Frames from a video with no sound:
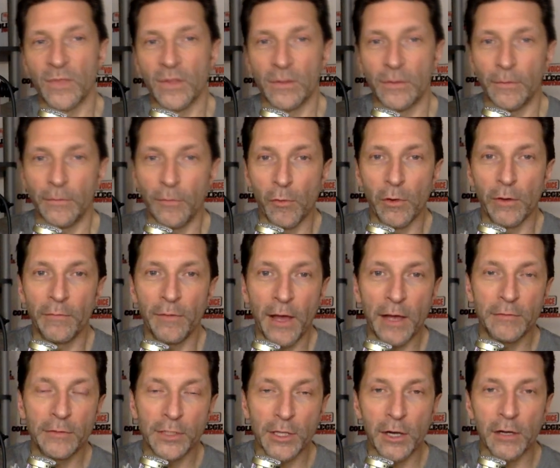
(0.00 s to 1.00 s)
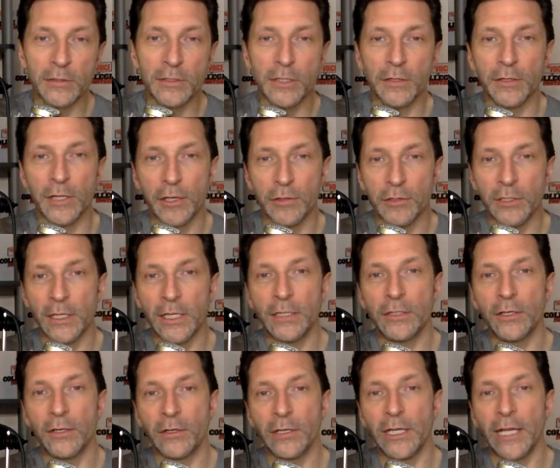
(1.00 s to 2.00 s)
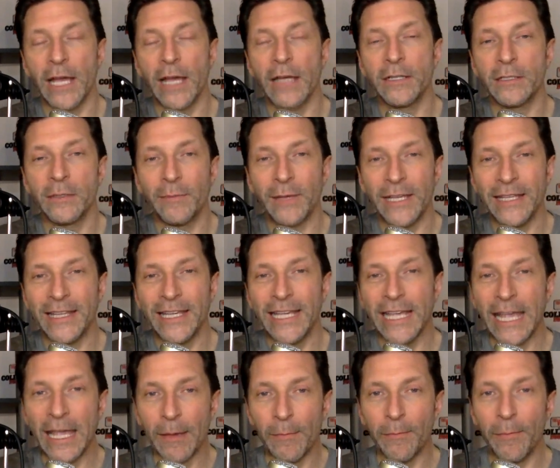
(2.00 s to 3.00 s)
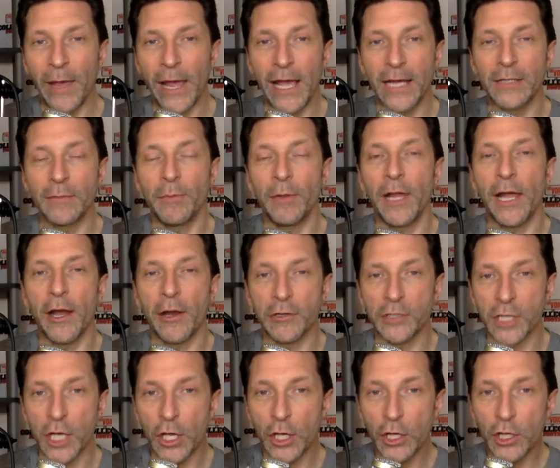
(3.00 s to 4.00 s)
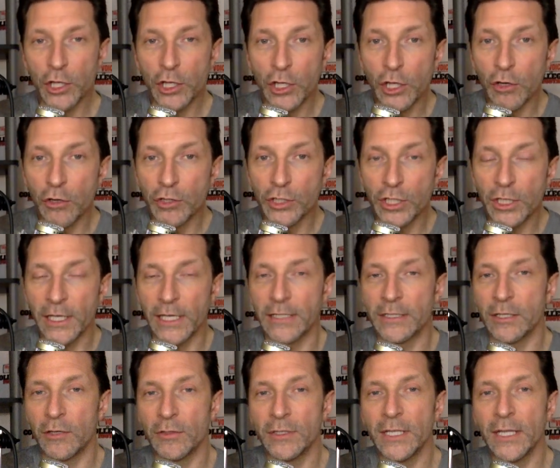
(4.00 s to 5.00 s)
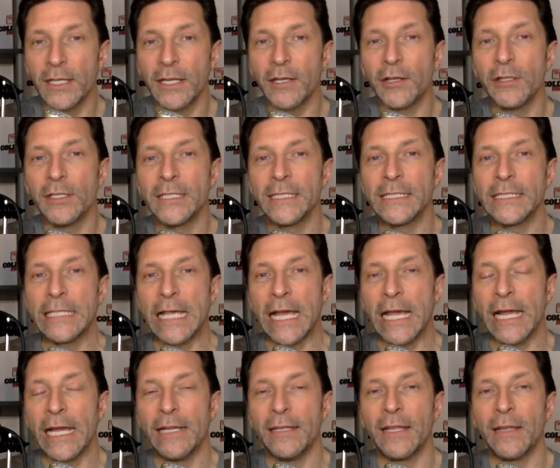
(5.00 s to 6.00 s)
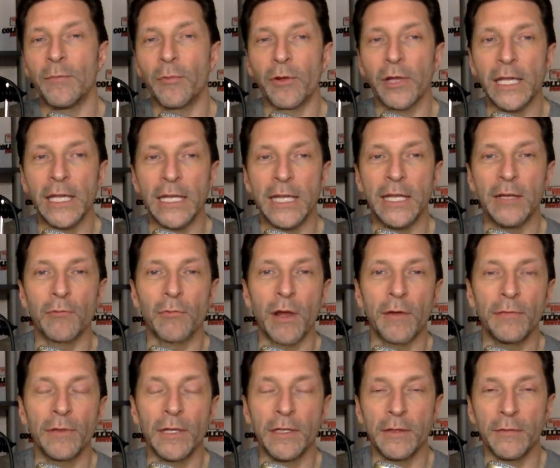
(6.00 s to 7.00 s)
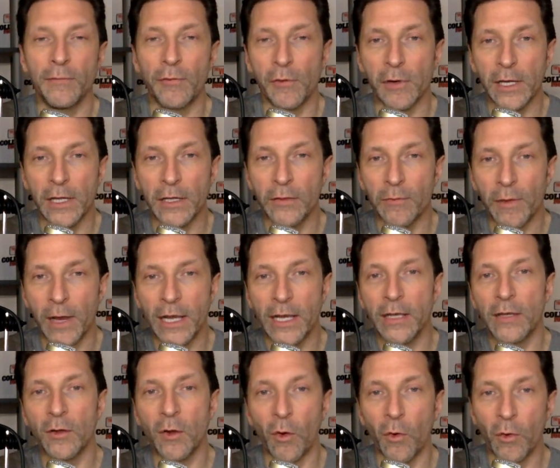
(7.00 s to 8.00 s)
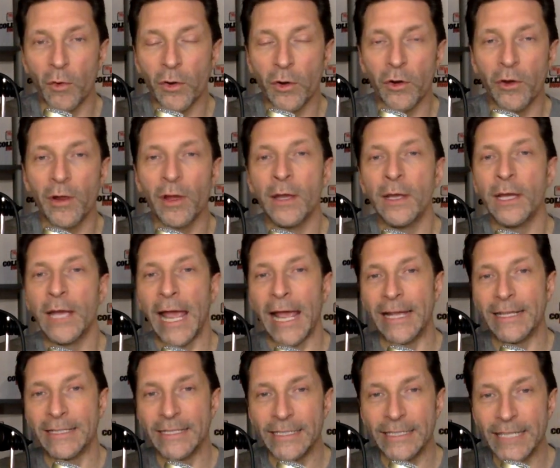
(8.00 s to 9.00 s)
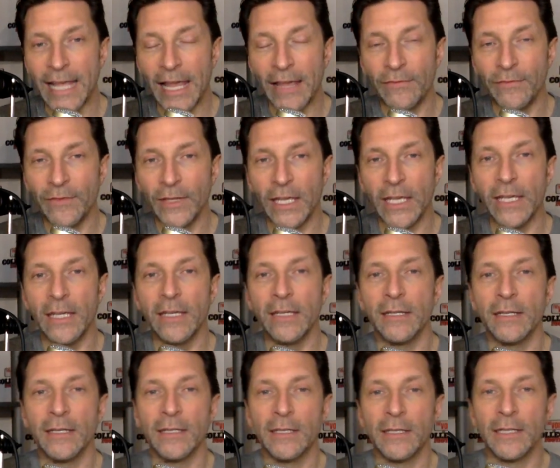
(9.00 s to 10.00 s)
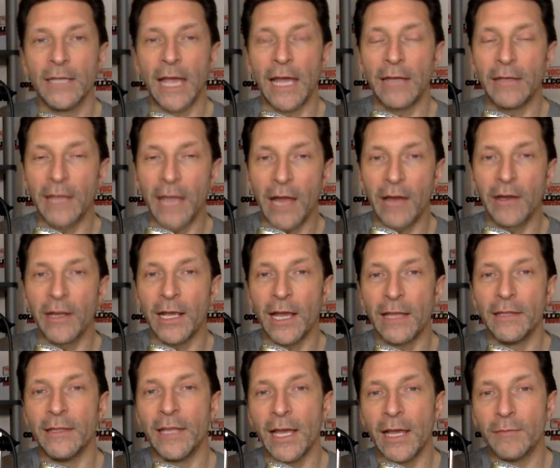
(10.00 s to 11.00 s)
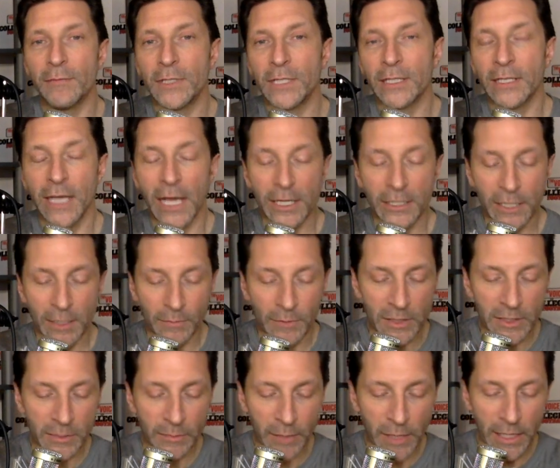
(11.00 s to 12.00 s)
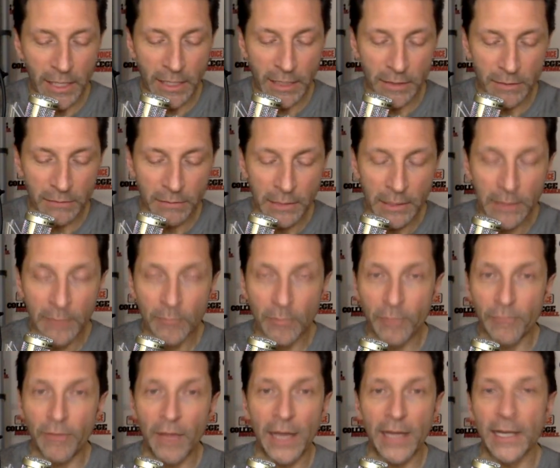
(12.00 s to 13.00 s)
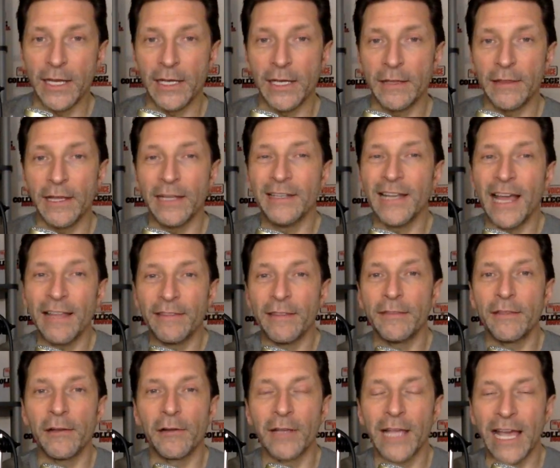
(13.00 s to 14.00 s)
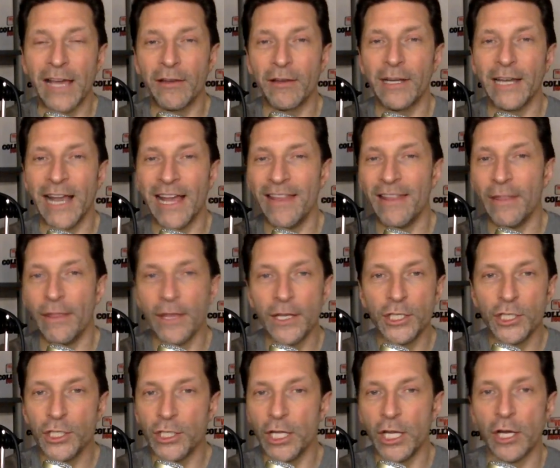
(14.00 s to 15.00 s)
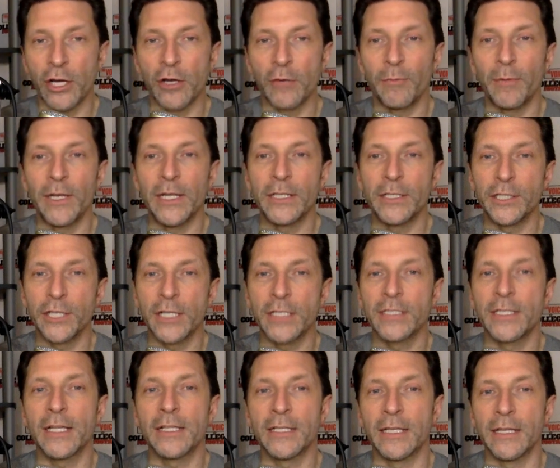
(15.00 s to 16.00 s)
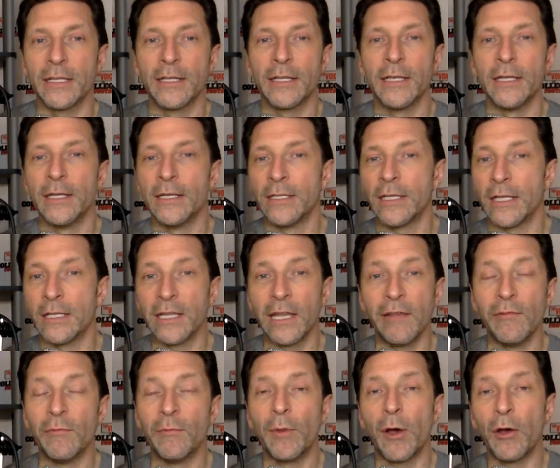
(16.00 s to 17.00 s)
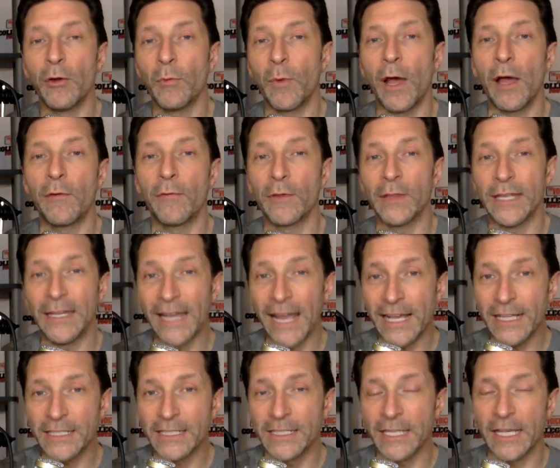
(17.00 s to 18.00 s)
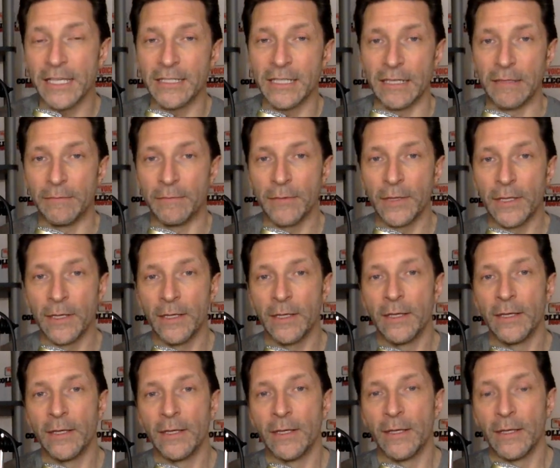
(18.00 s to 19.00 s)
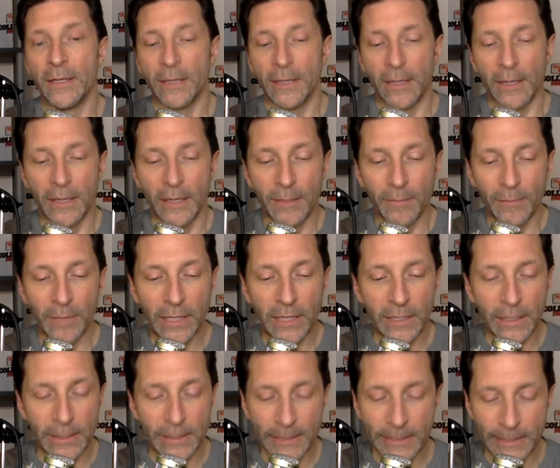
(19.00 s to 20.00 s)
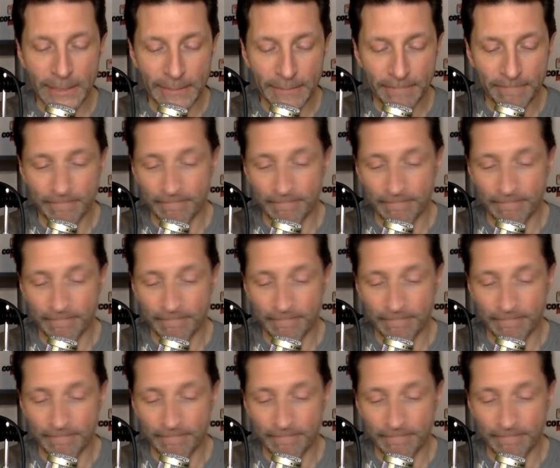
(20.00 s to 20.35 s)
The 4 and 5 stars are usually turning out to be the impact players, usually. So it's not a good sign that bringing in roughly the 40th rated corner and safety and counting on them to catch up to speed and provide anything. Not that they're counted on this year, but it just doesn't even bode well for the next season because